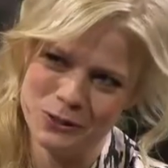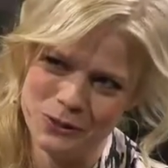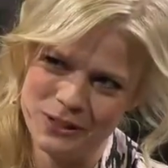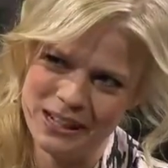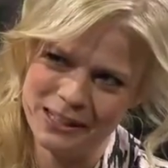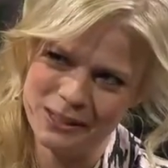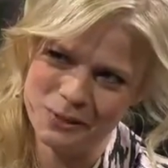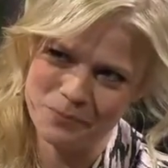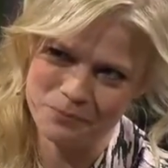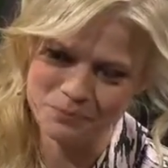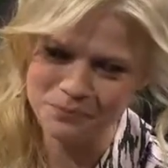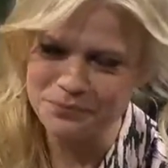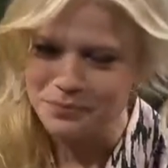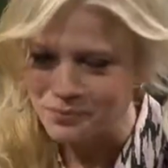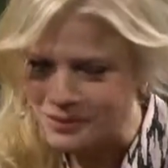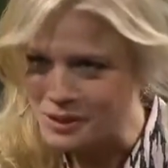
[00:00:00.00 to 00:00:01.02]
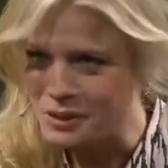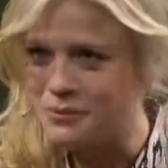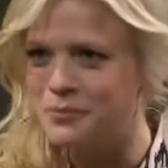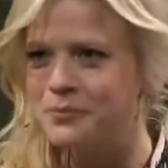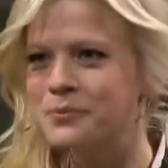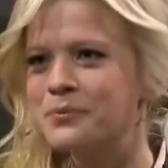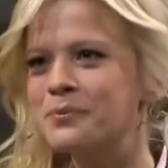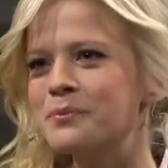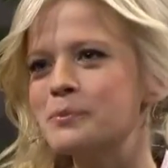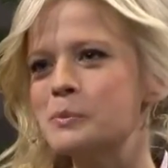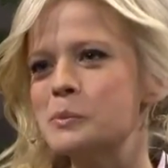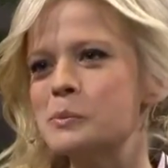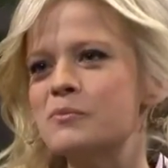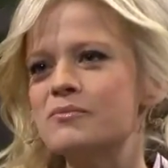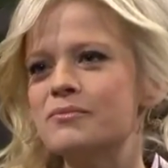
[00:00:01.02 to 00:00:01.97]
being updated. It's pretty much a common
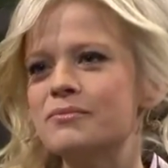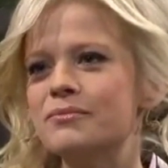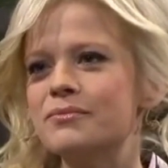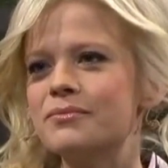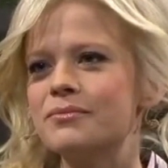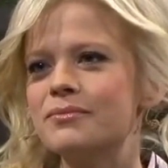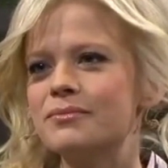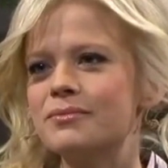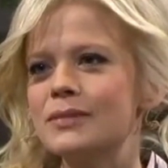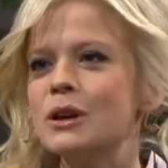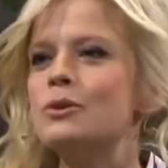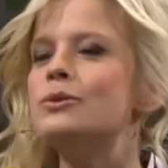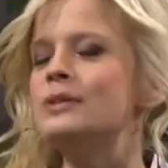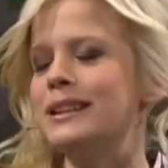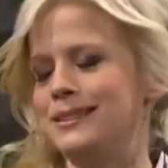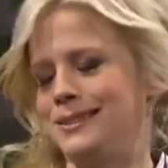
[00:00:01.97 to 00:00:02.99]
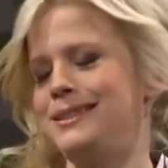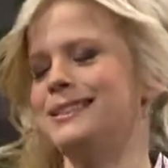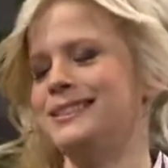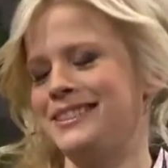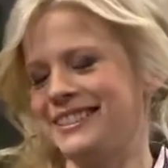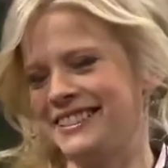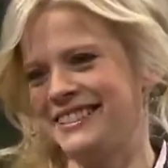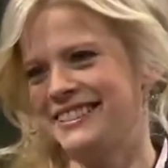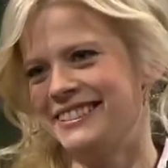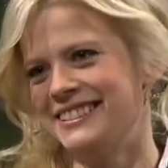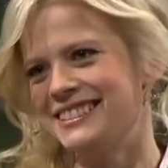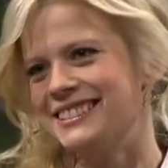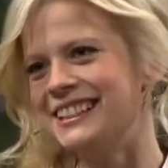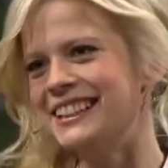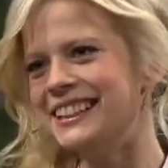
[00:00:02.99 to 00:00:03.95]
theme for every update to have a
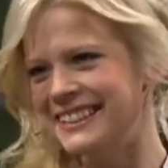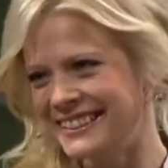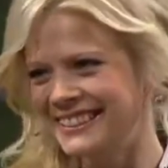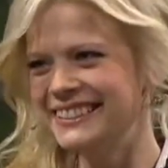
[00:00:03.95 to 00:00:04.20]
biome